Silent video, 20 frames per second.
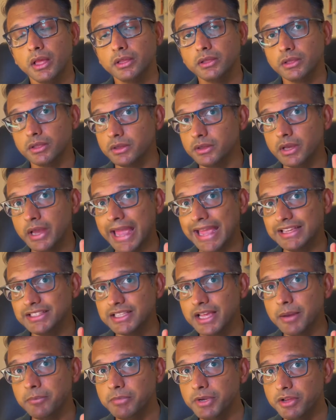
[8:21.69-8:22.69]
the
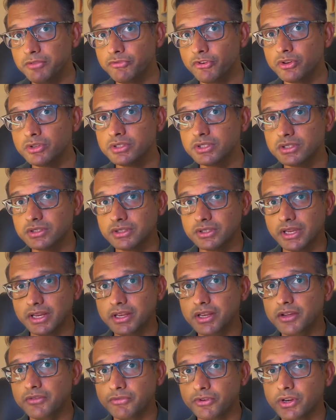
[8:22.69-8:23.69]
exam differs in
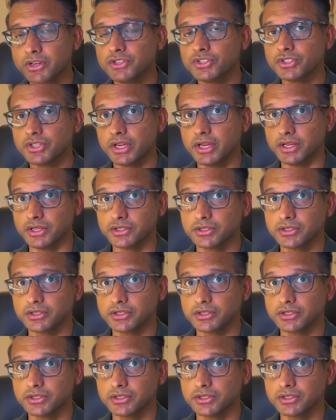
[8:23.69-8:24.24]
different states.